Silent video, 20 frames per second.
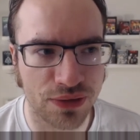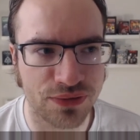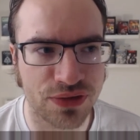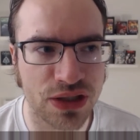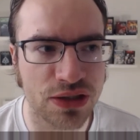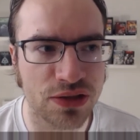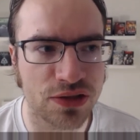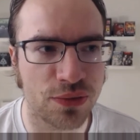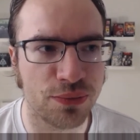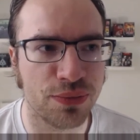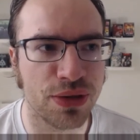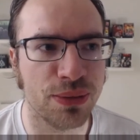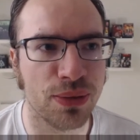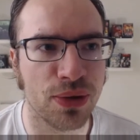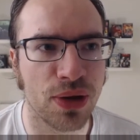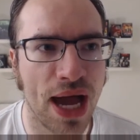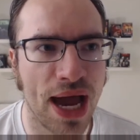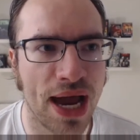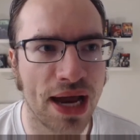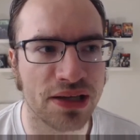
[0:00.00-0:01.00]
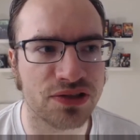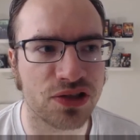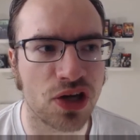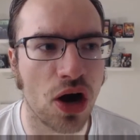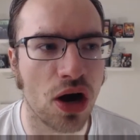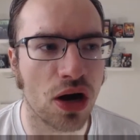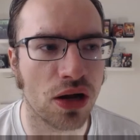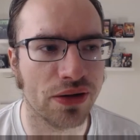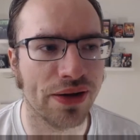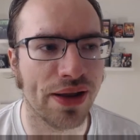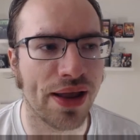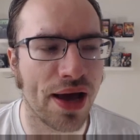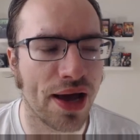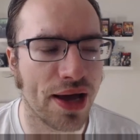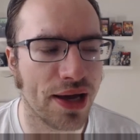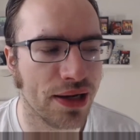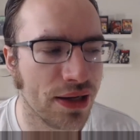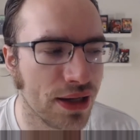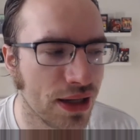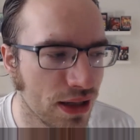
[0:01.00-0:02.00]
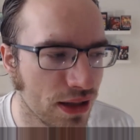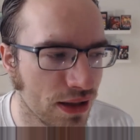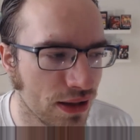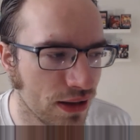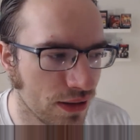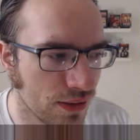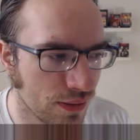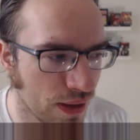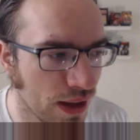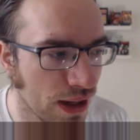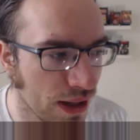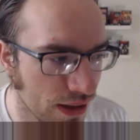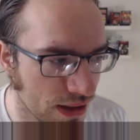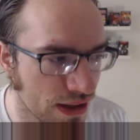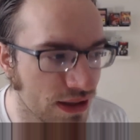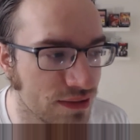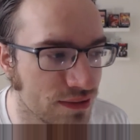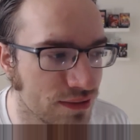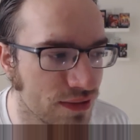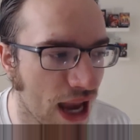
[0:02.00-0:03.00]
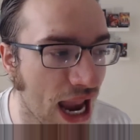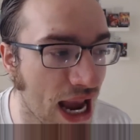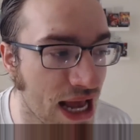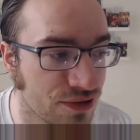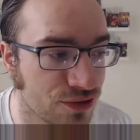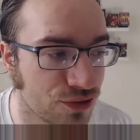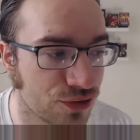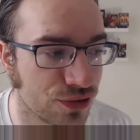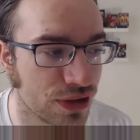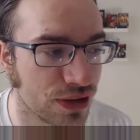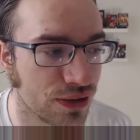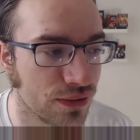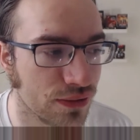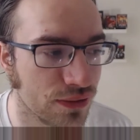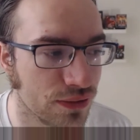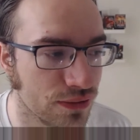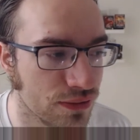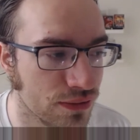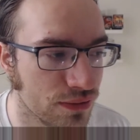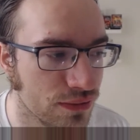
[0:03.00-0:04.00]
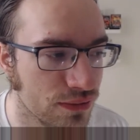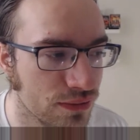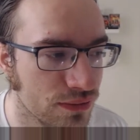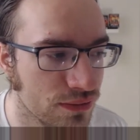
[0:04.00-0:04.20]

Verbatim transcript: I've seen some people ask online that is answered in the,